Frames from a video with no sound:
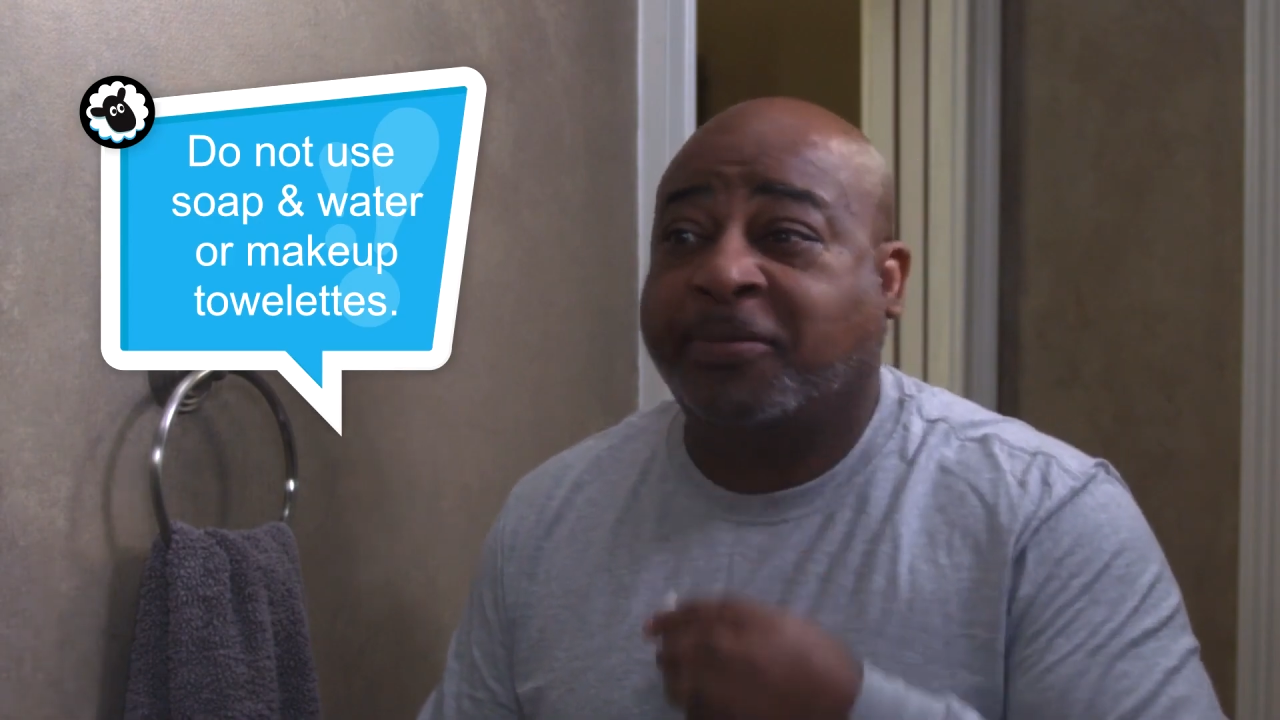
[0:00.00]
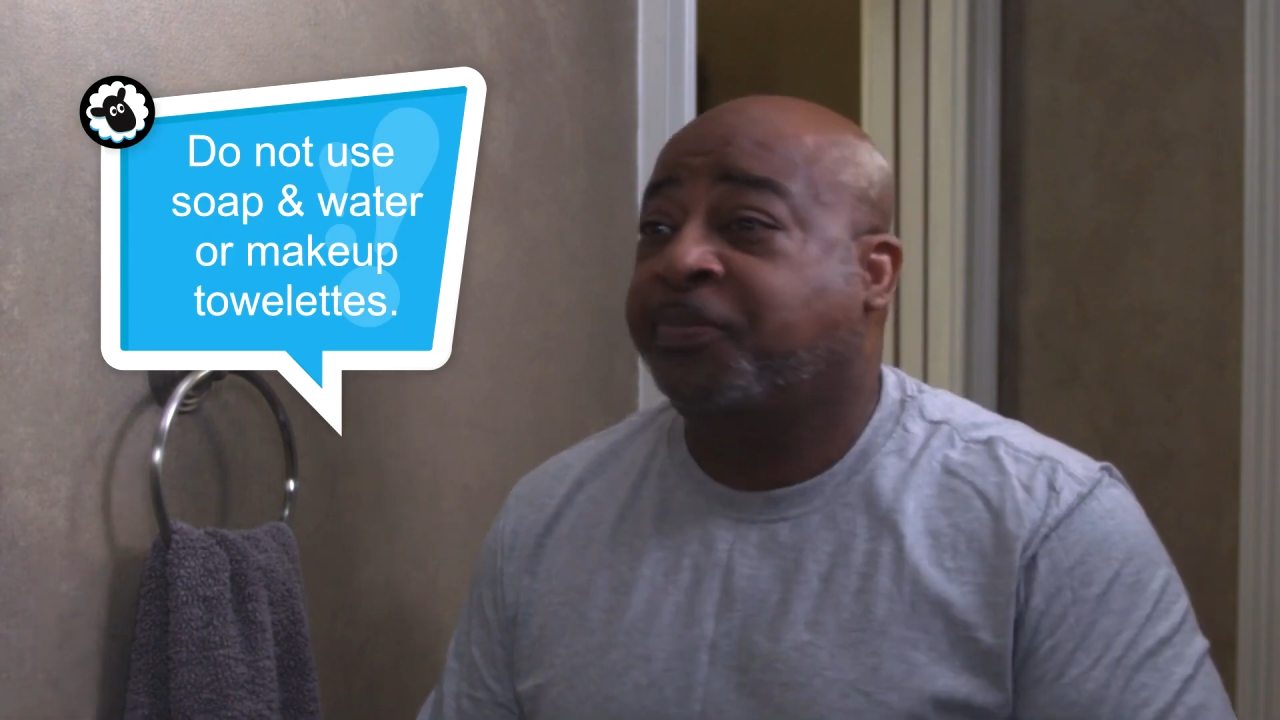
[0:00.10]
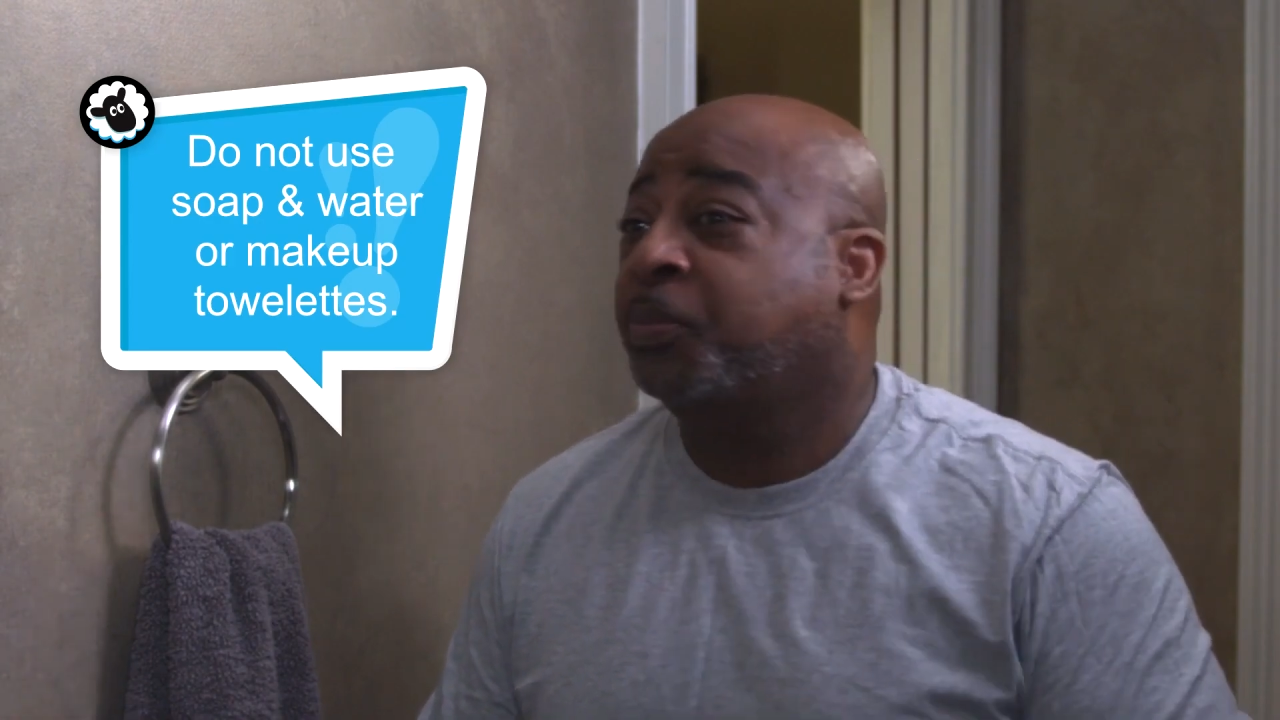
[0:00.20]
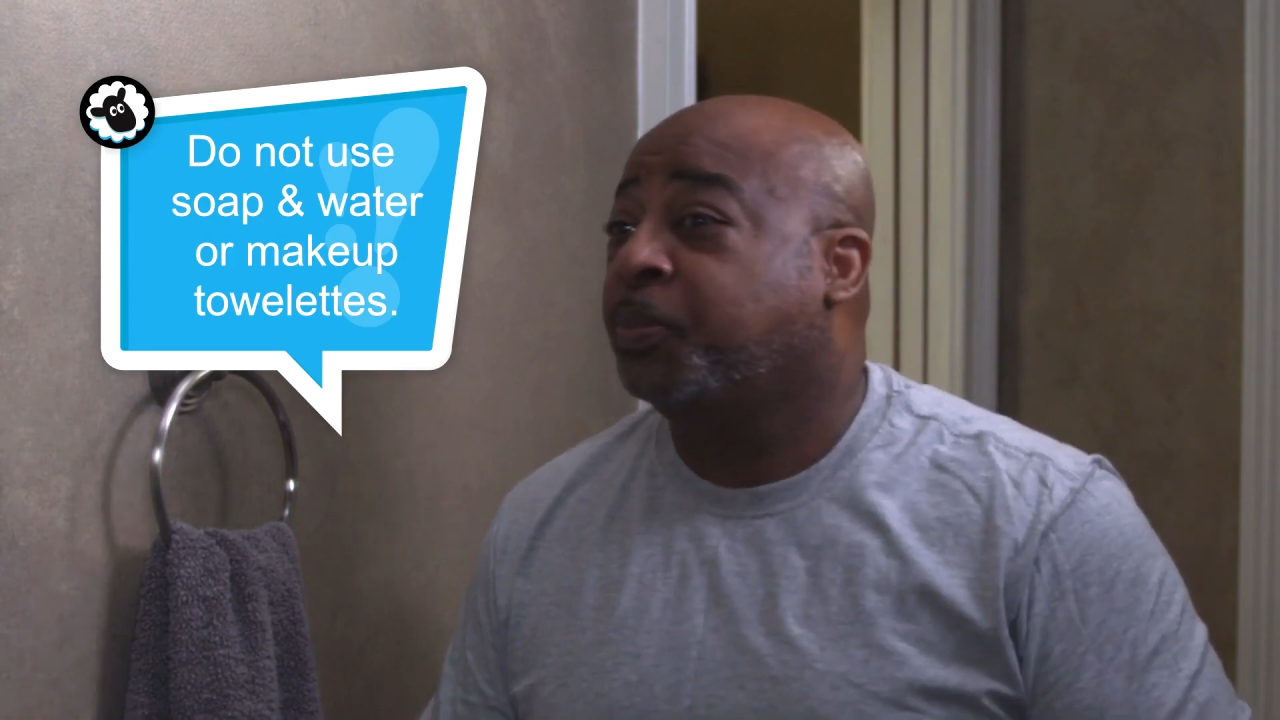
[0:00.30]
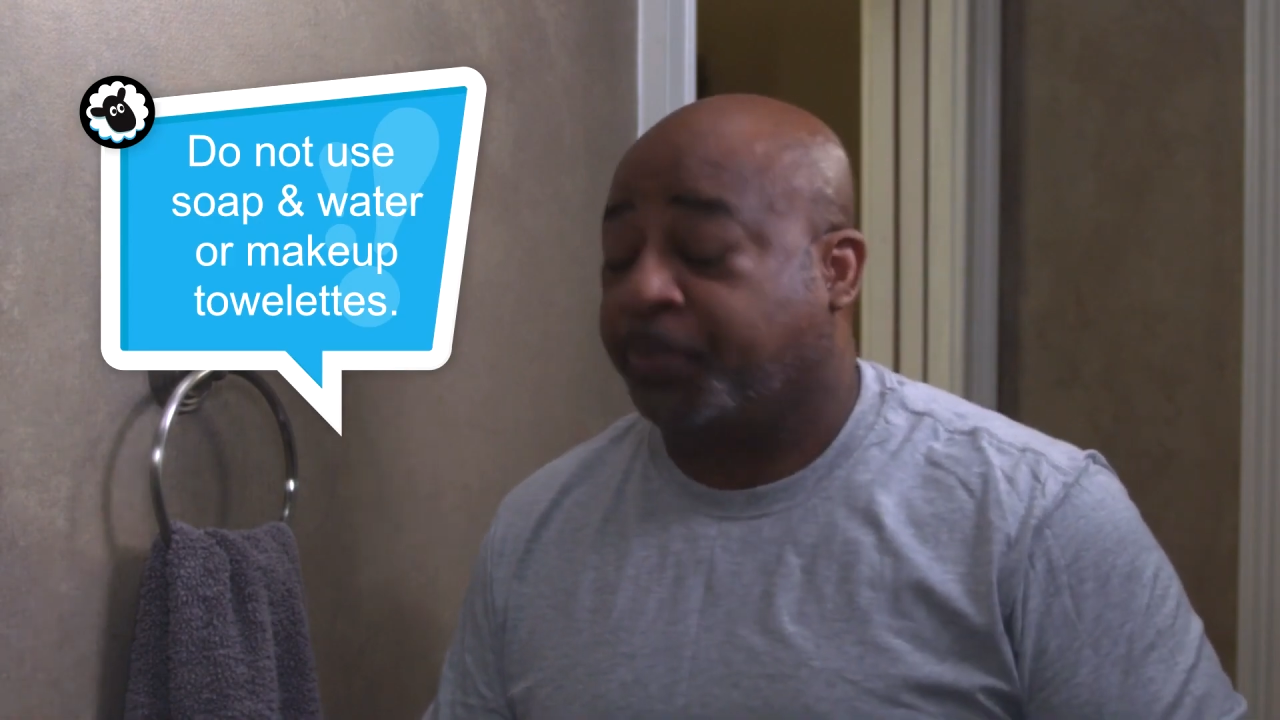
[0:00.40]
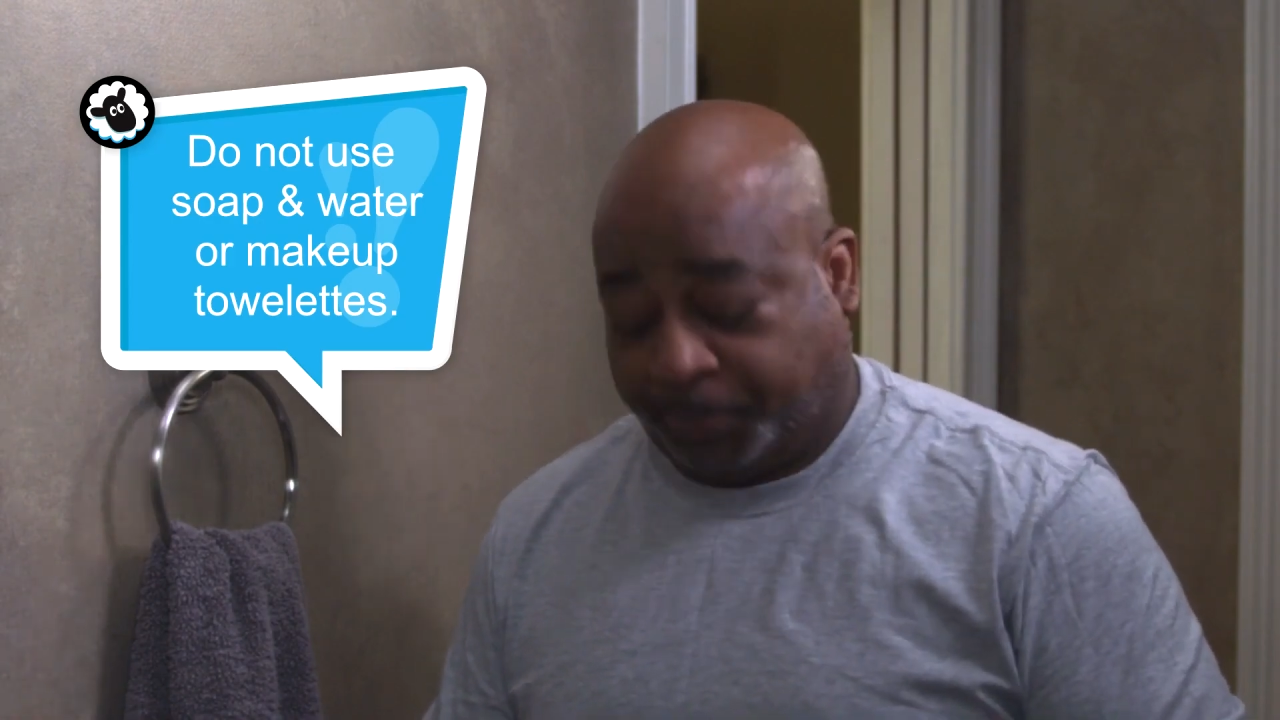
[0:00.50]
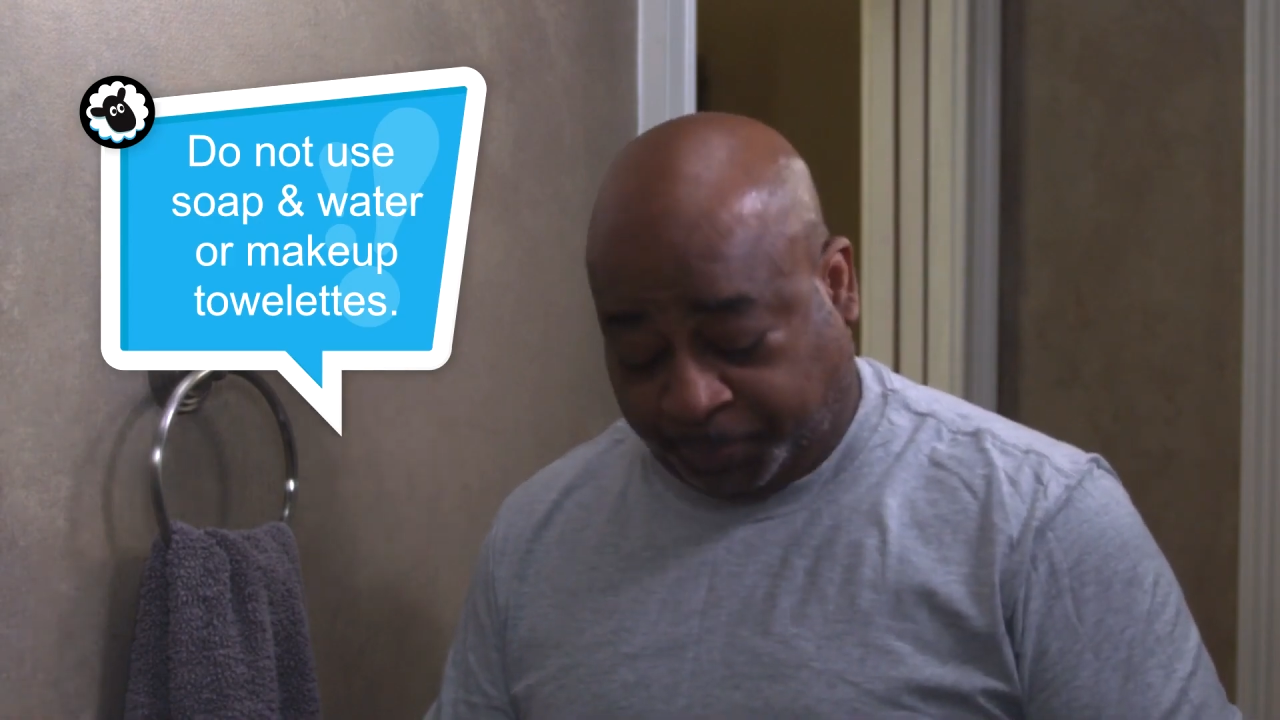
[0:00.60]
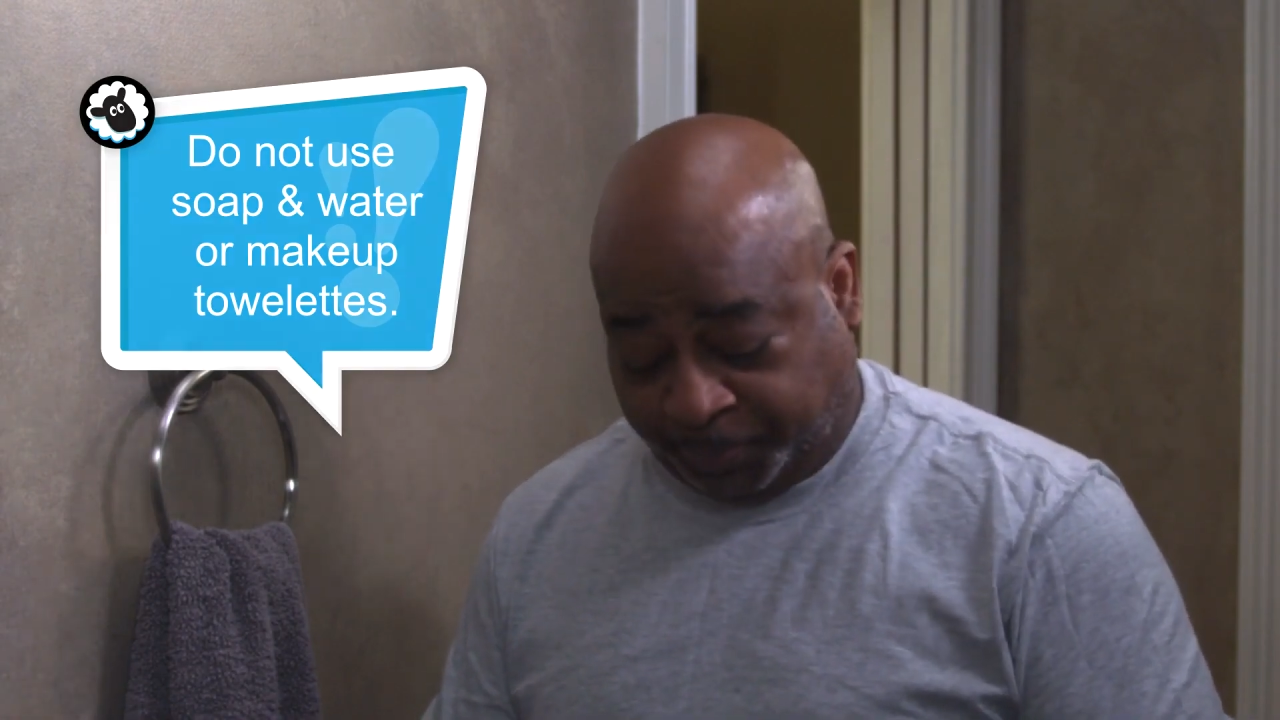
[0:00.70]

behind on the